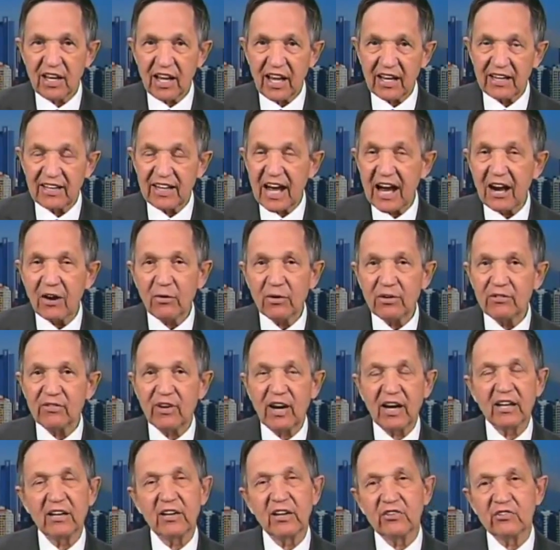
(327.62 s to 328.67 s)
and now in
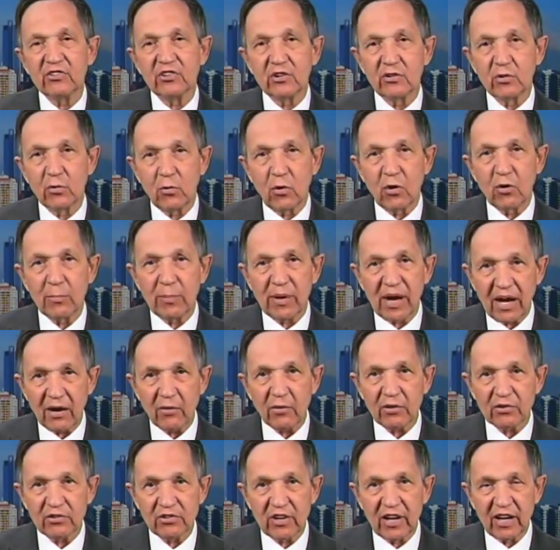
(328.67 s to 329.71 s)
violation of the War
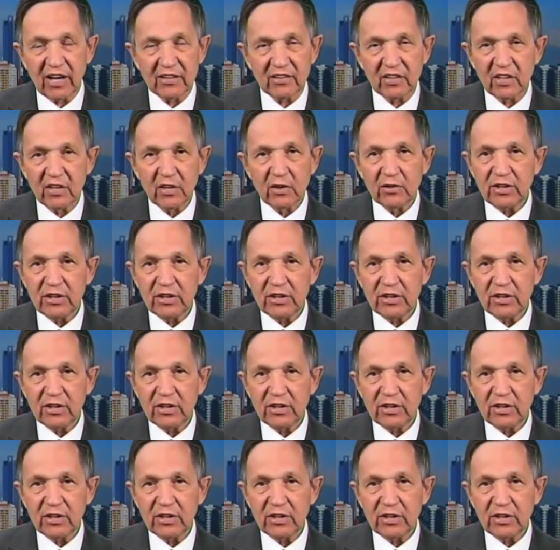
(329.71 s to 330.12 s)
Powers Act.